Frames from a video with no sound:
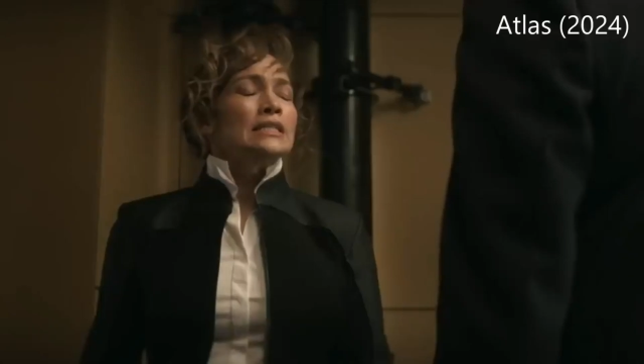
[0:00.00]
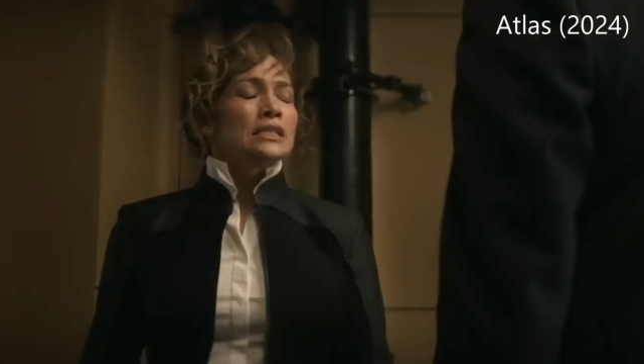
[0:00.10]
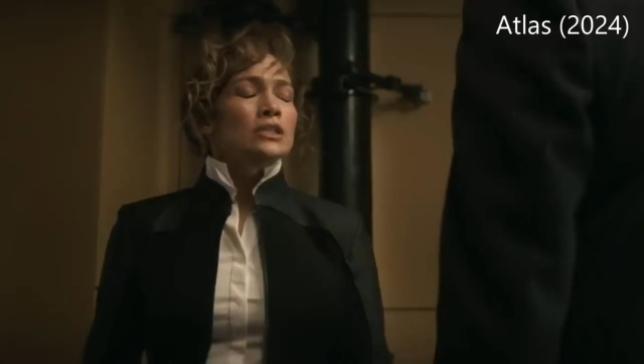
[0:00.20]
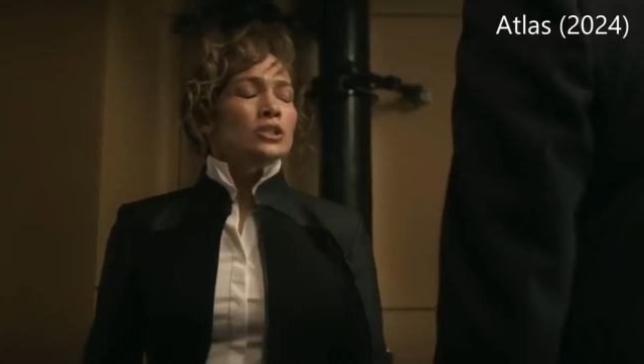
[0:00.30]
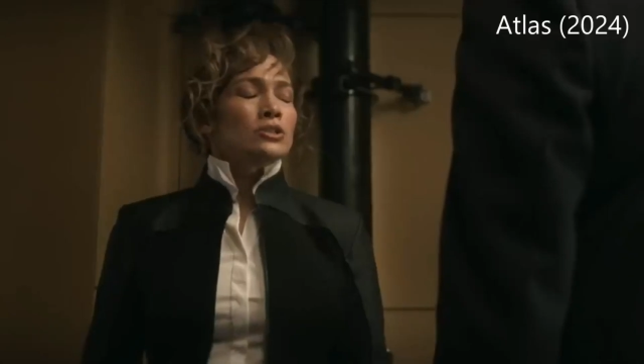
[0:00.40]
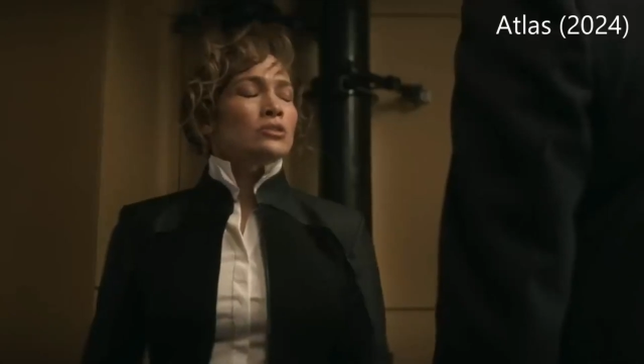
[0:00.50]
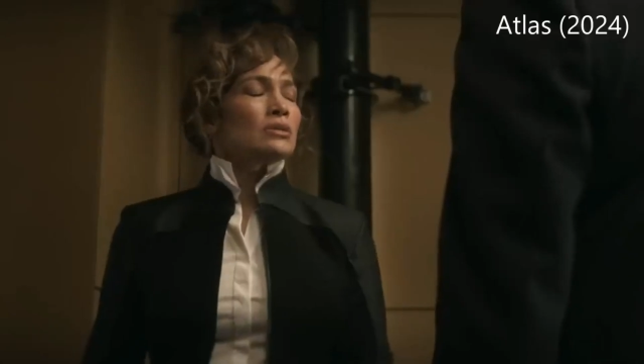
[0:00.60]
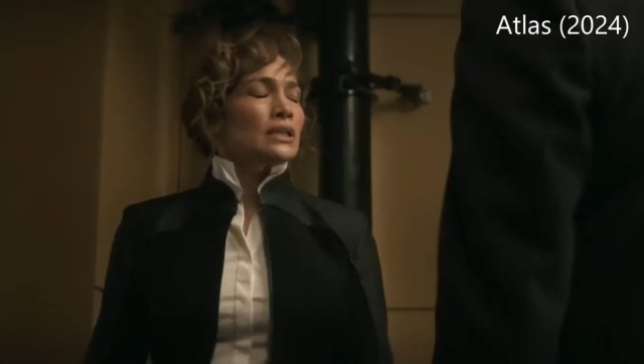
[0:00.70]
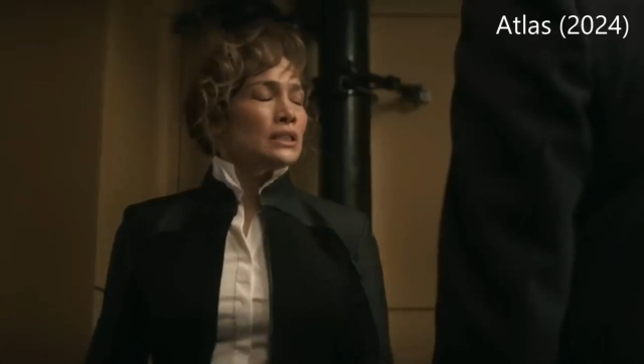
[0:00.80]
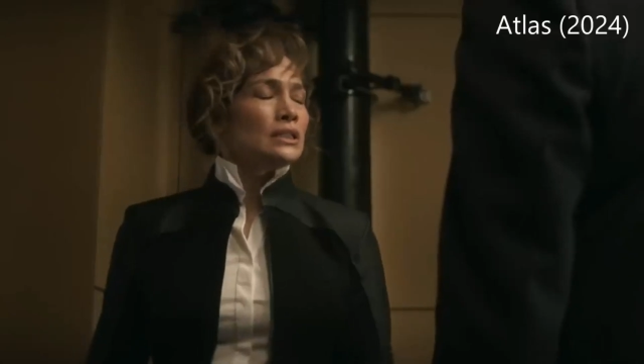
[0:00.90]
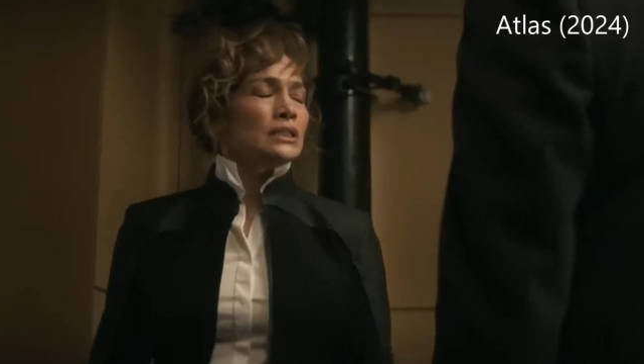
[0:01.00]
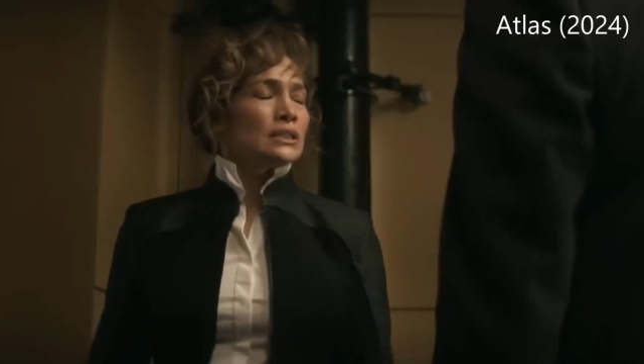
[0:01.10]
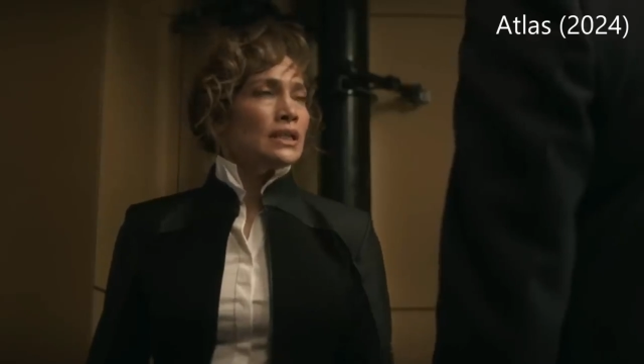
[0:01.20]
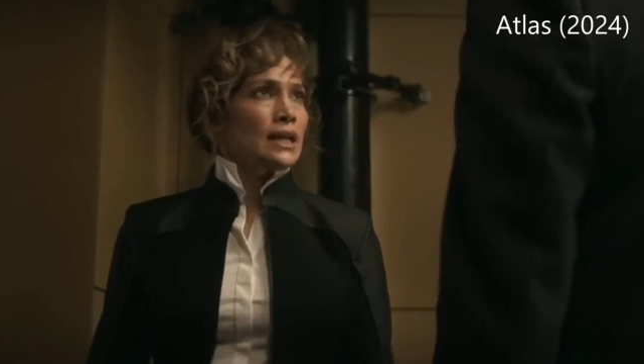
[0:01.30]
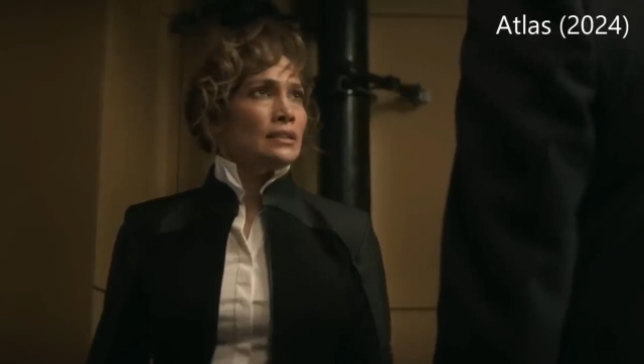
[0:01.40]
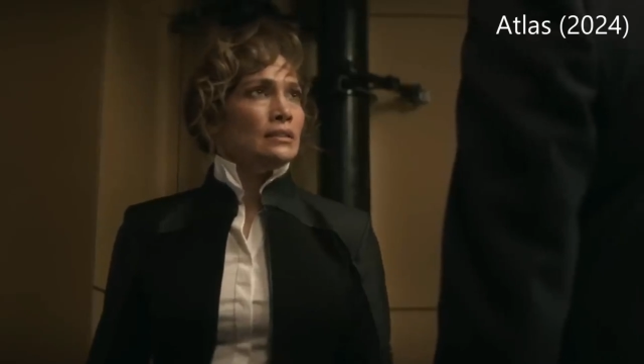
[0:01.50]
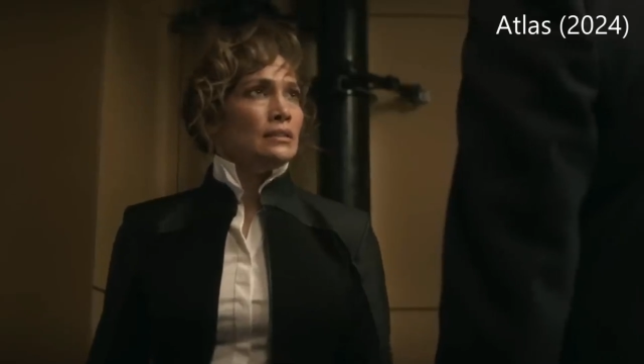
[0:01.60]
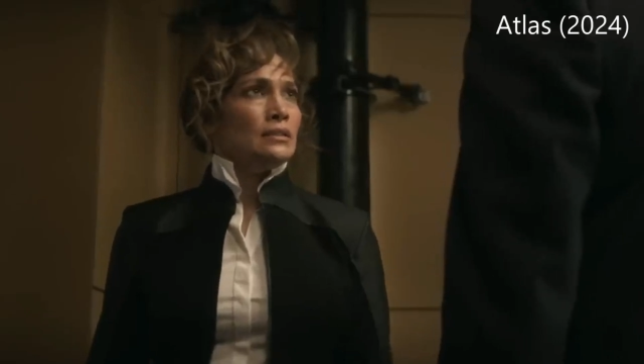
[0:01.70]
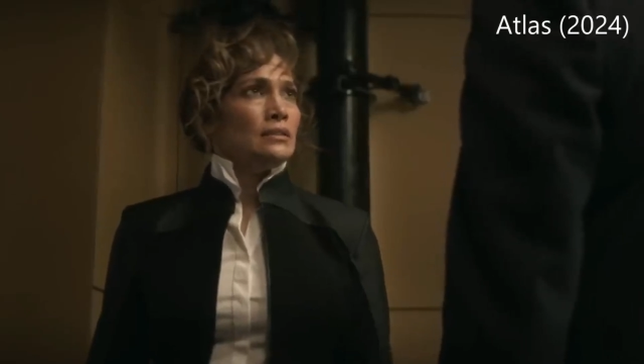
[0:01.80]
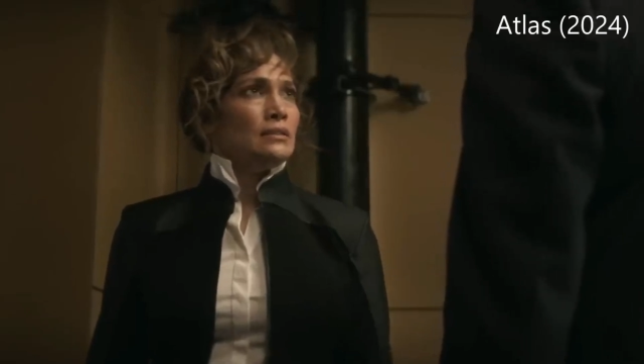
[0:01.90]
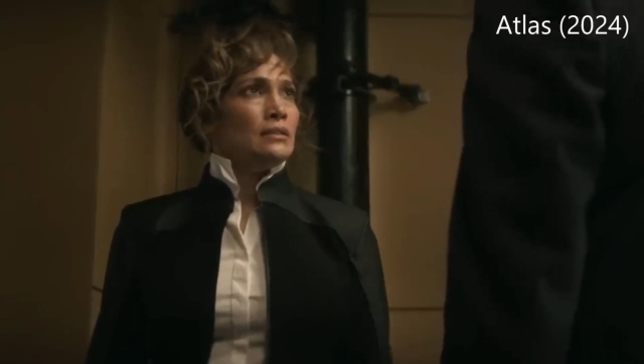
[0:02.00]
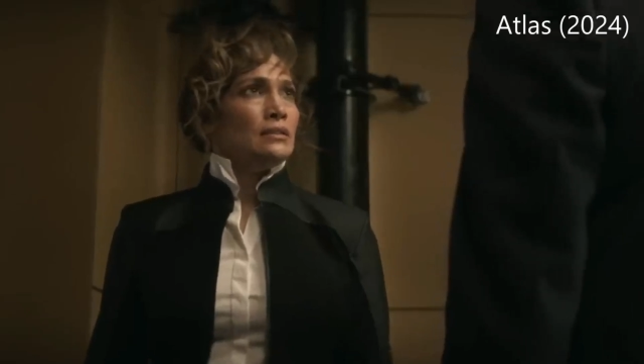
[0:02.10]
to see Harlan die with my own eyes.